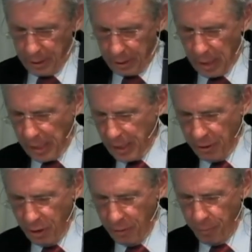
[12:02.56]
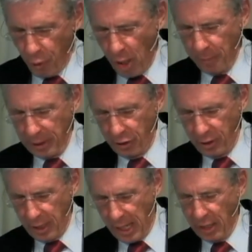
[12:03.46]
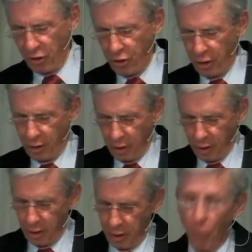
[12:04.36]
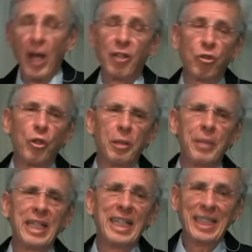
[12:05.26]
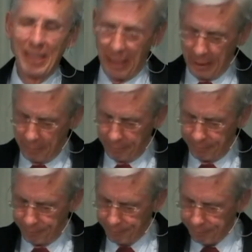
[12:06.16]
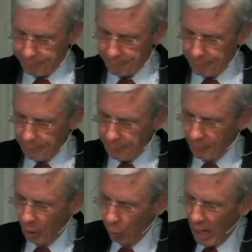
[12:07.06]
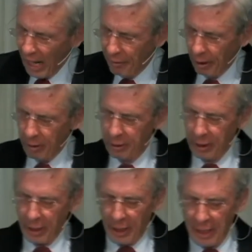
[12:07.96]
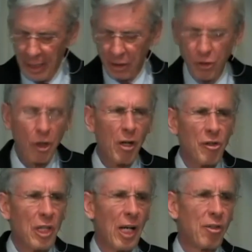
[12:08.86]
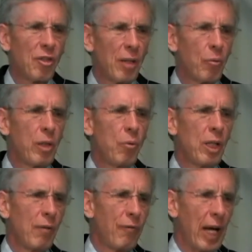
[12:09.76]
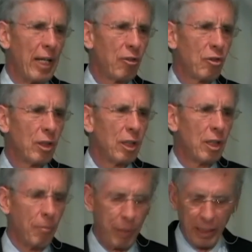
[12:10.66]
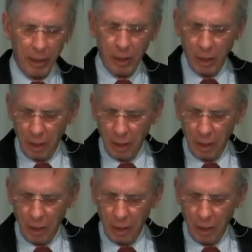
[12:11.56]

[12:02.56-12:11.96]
God doesn't promise us the way is going to be easy. Rather, he assures us that we will face bitter